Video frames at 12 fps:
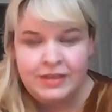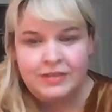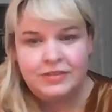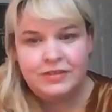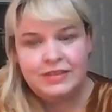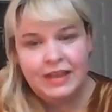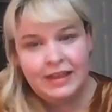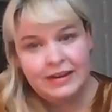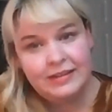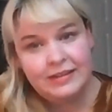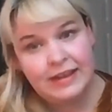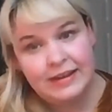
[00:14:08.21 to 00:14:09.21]
So it's kind
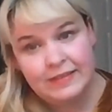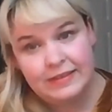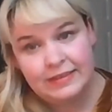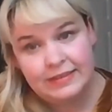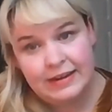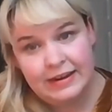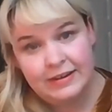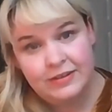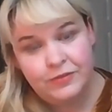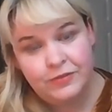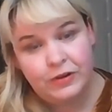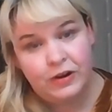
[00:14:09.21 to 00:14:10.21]
of setting the
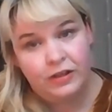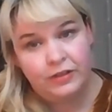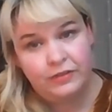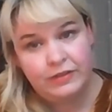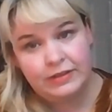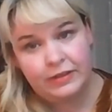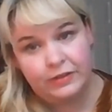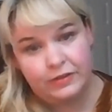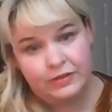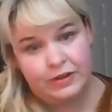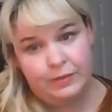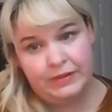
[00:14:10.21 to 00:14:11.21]
stage for all of these other
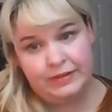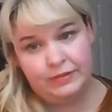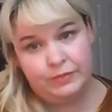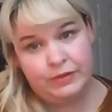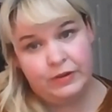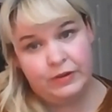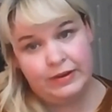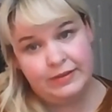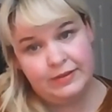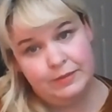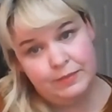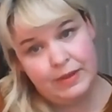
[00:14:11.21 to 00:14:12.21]
topics we're going
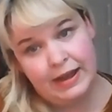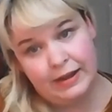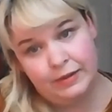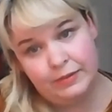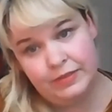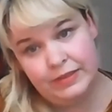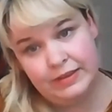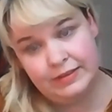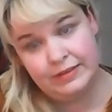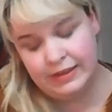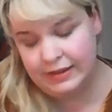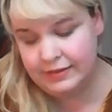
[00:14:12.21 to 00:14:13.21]
to unpack with these
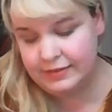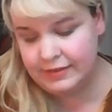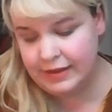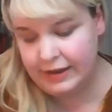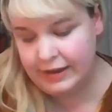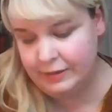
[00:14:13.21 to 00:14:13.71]
kids.